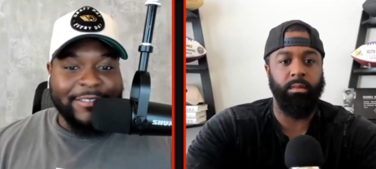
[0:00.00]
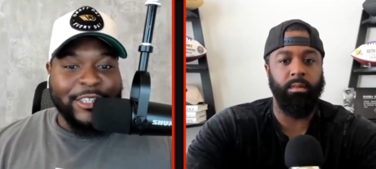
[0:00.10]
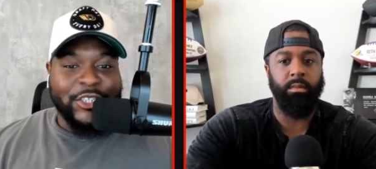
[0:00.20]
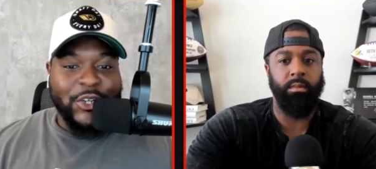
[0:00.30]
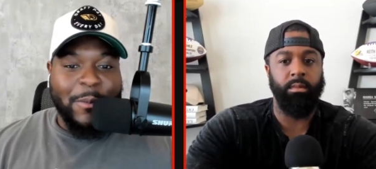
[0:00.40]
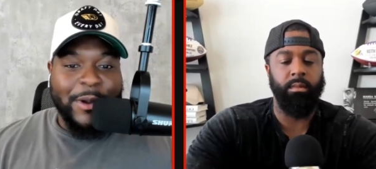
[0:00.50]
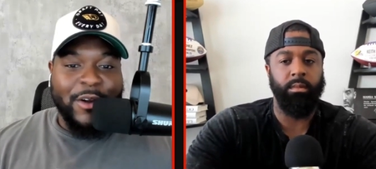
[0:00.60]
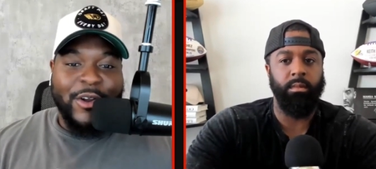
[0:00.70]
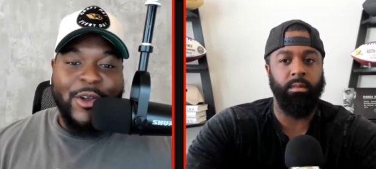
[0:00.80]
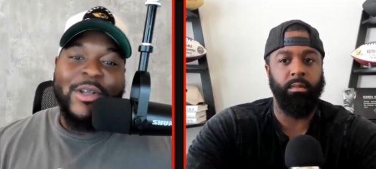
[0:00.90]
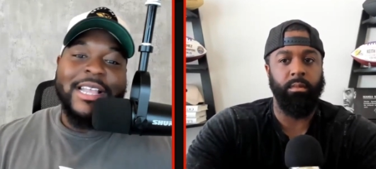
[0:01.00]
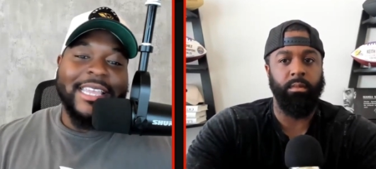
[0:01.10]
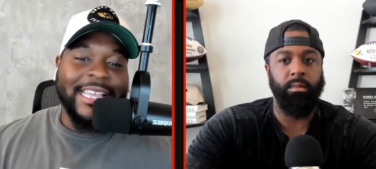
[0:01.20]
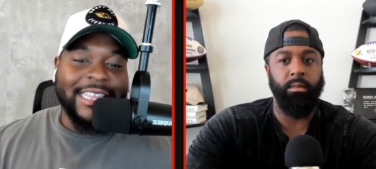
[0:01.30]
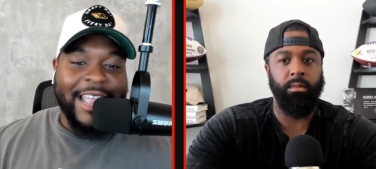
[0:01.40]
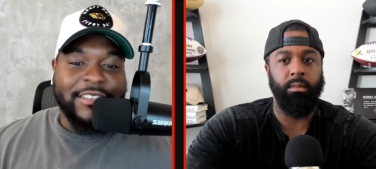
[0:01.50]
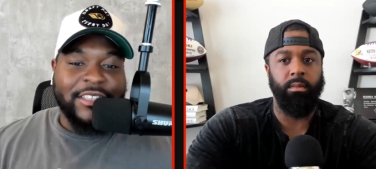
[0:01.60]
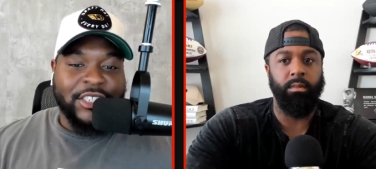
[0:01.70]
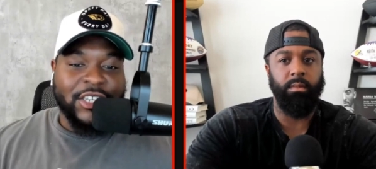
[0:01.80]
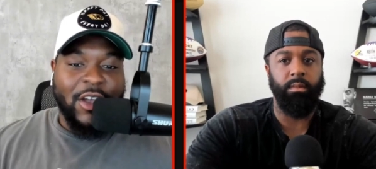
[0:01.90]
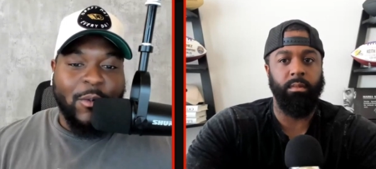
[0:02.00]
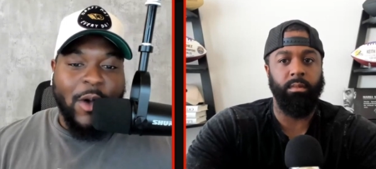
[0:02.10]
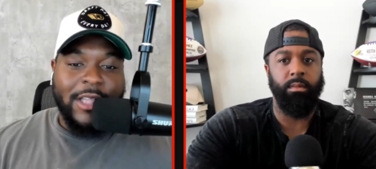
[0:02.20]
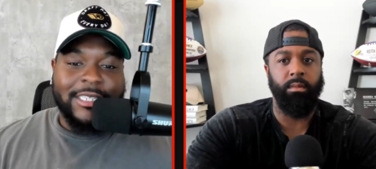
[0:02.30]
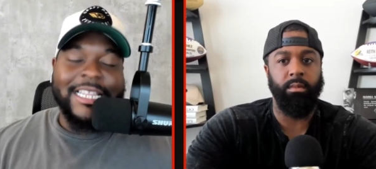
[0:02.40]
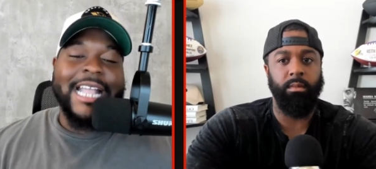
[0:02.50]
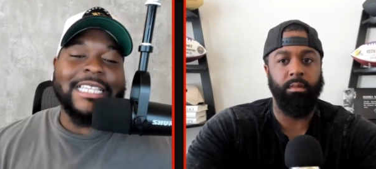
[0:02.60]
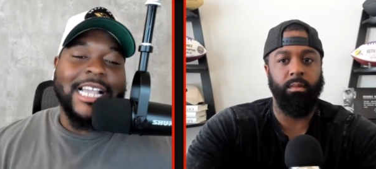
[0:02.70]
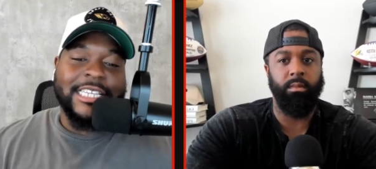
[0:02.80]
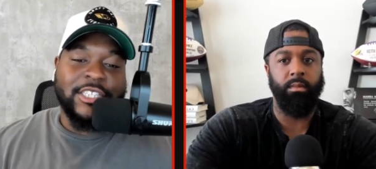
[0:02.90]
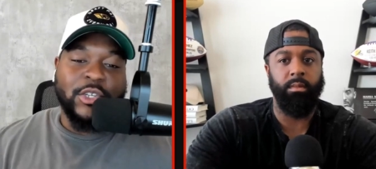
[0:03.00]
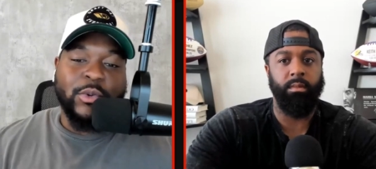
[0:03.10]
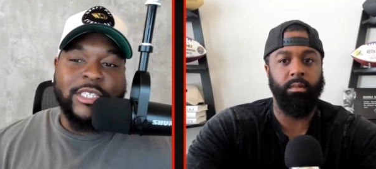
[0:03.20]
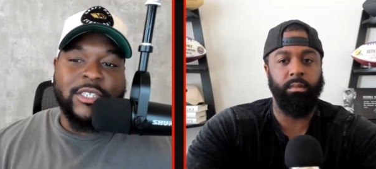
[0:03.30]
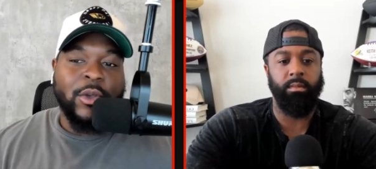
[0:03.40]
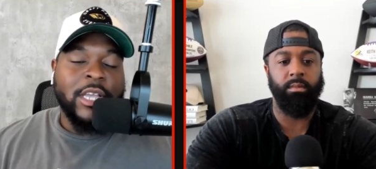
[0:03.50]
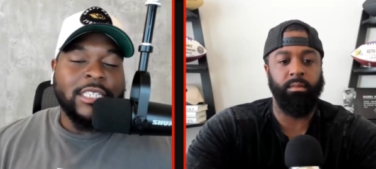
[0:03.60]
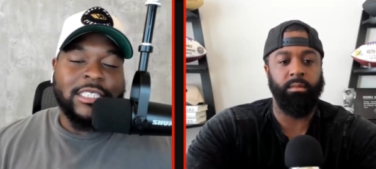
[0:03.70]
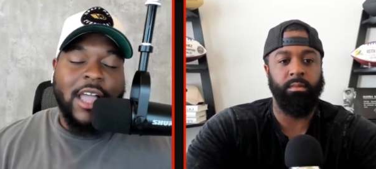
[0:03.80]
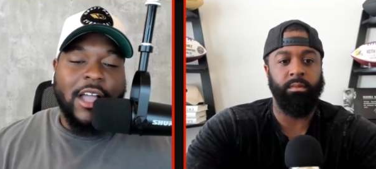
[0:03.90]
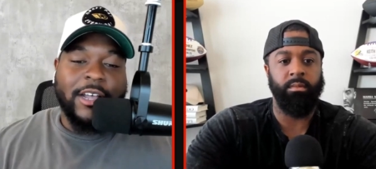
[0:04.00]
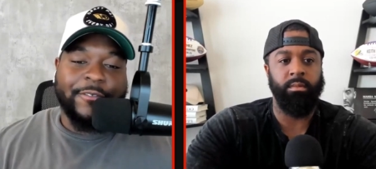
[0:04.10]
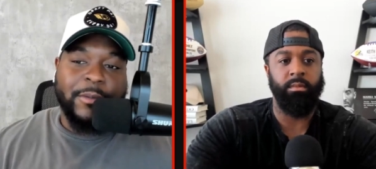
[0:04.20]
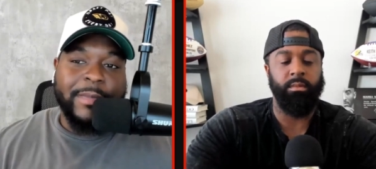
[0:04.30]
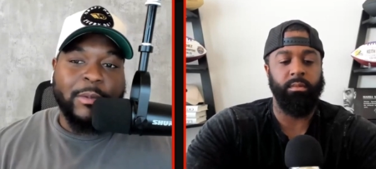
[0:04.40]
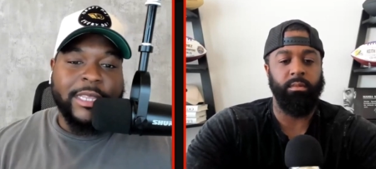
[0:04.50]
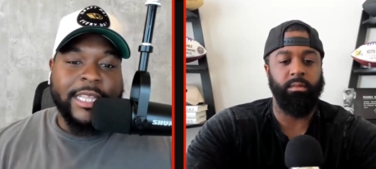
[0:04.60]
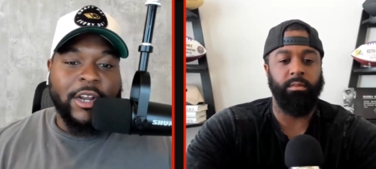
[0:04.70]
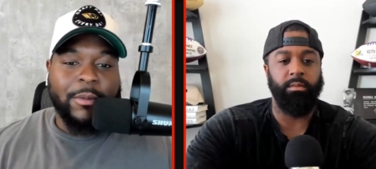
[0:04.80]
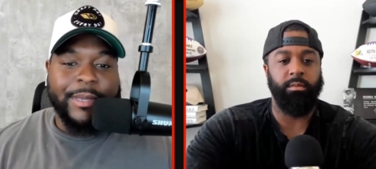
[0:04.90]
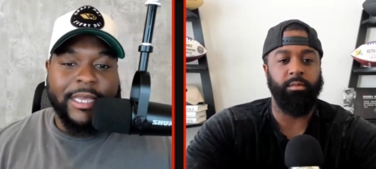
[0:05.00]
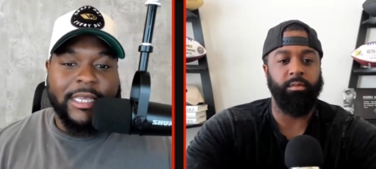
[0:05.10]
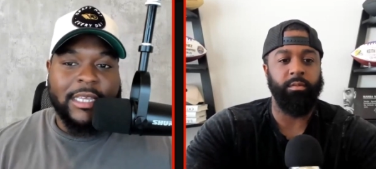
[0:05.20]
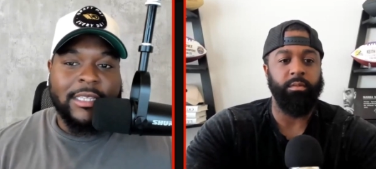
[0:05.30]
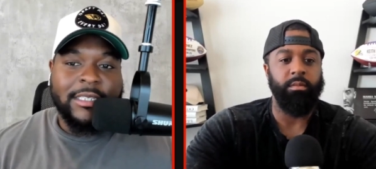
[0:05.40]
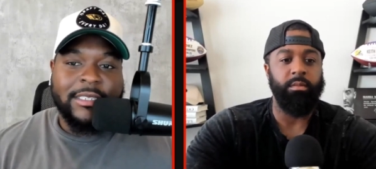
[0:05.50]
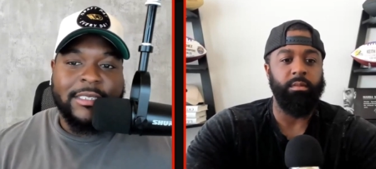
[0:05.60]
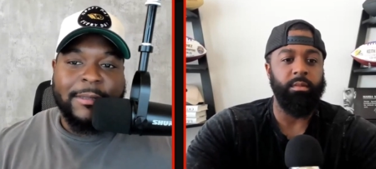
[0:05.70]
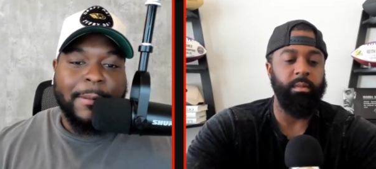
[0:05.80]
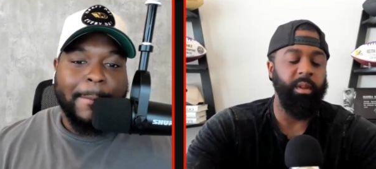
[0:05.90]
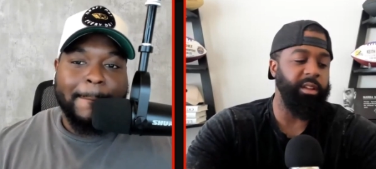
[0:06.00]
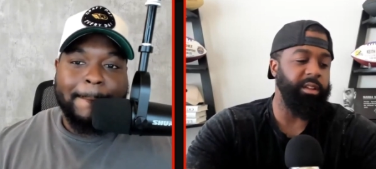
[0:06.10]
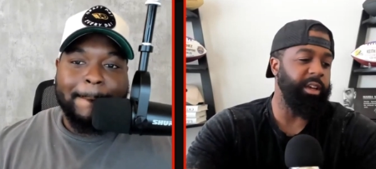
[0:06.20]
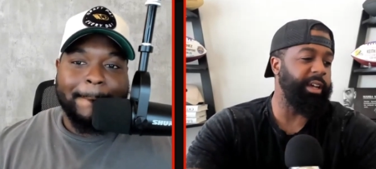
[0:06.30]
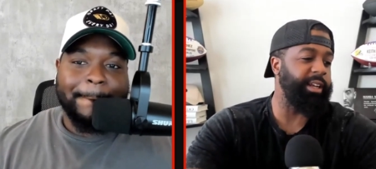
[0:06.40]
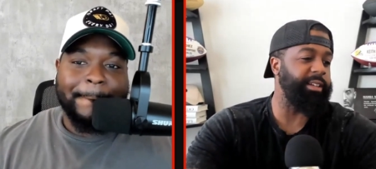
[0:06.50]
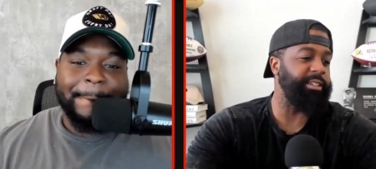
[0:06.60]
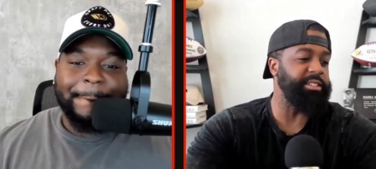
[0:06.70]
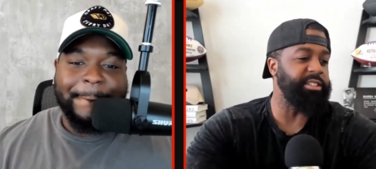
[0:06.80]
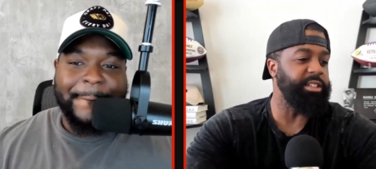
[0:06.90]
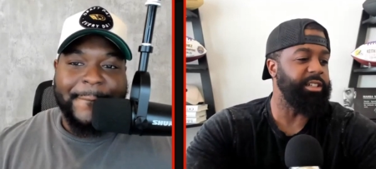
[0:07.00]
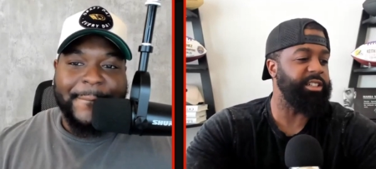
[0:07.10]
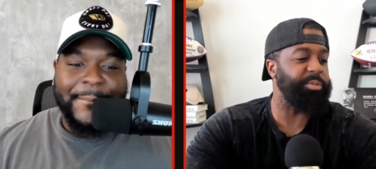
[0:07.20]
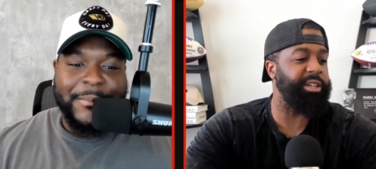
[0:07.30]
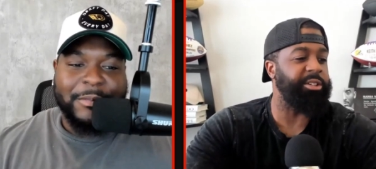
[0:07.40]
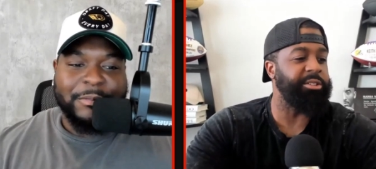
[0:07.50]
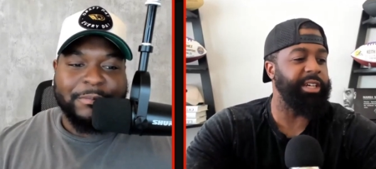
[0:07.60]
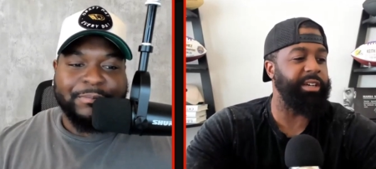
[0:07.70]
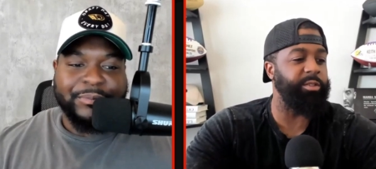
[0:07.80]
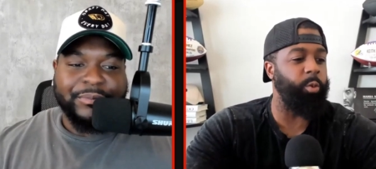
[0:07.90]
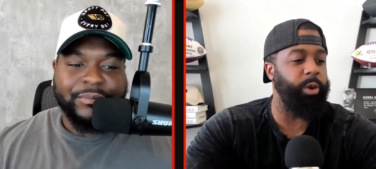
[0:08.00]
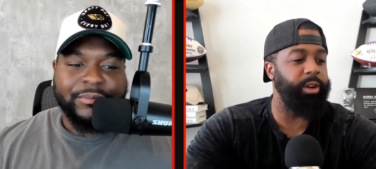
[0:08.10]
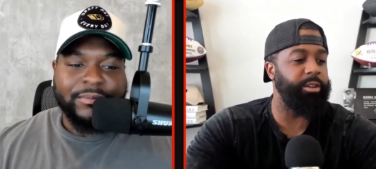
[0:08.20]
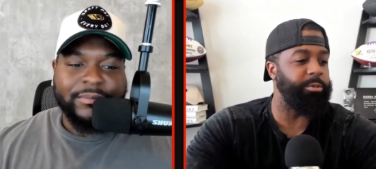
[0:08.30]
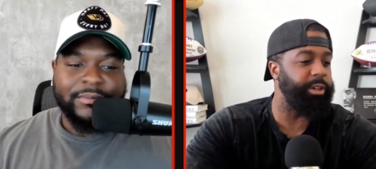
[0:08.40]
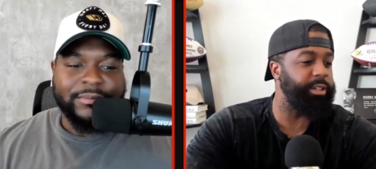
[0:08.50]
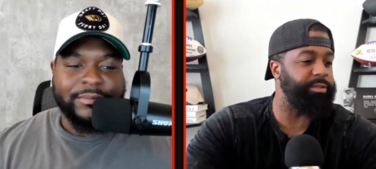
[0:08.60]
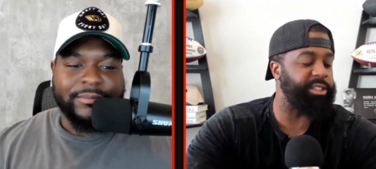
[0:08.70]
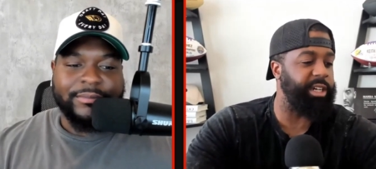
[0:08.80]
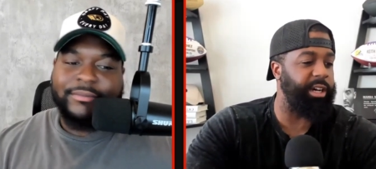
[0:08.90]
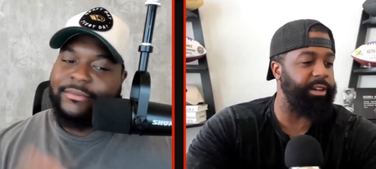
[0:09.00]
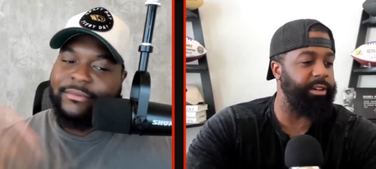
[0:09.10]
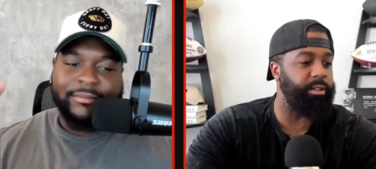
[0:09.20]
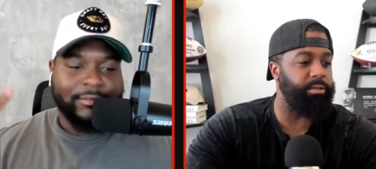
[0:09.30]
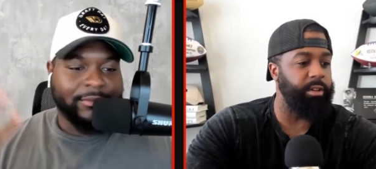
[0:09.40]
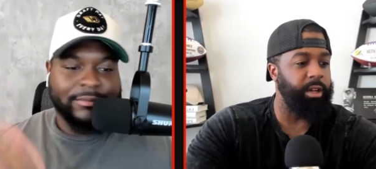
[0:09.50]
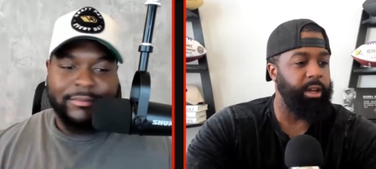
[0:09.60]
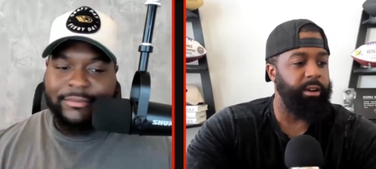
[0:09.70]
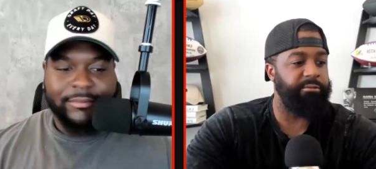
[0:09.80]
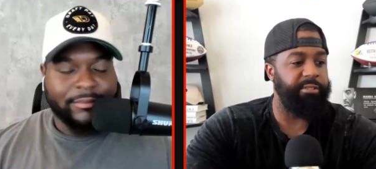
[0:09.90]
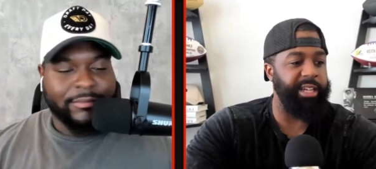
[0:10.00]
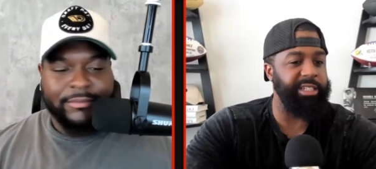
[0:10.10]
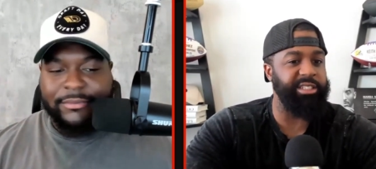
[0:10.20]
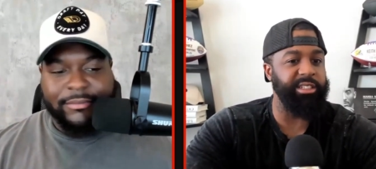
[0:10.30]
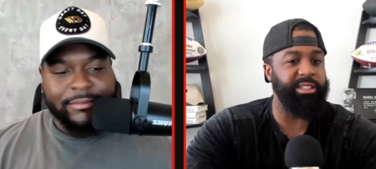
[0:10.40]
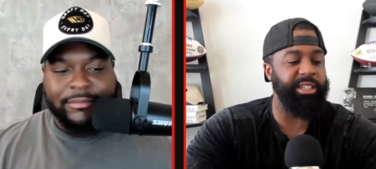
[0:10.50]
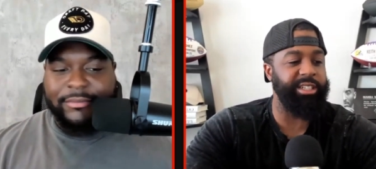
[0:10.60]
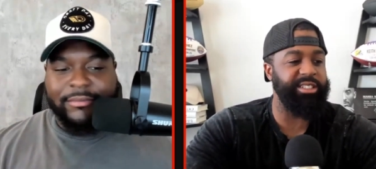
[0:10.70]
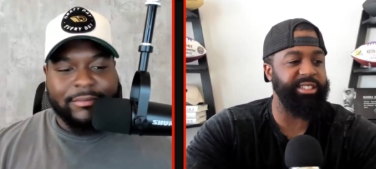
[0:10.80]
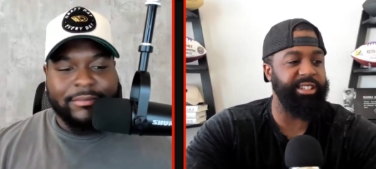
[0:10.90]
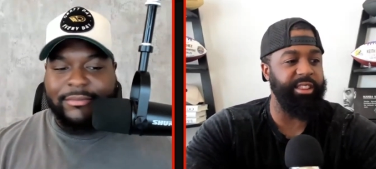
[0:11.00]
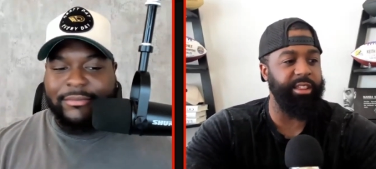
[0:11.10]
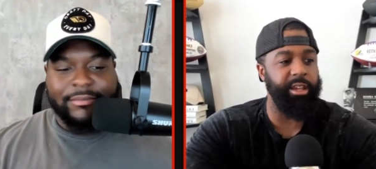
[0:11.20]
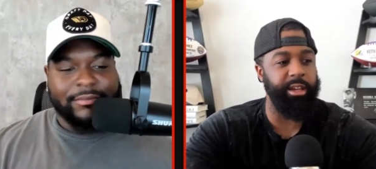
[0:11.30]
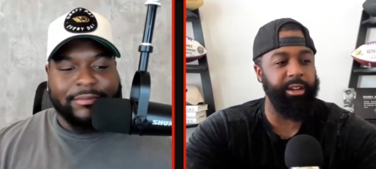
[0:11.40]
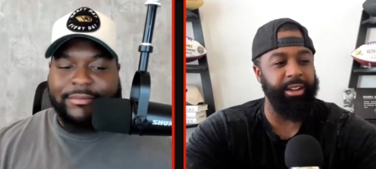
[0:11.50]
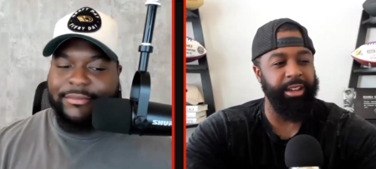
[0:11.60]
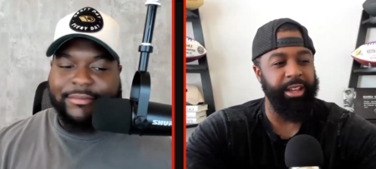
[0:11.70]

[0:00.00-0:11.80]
Speaker 1: Joe Burrow, getting after Deshaun Watson. That's how you do it. So stock up for me with Nick Herbig, Keith.
Speaker 2: Yeah, and the Steelers, man, don't they have a weird way of just kind of finding success and then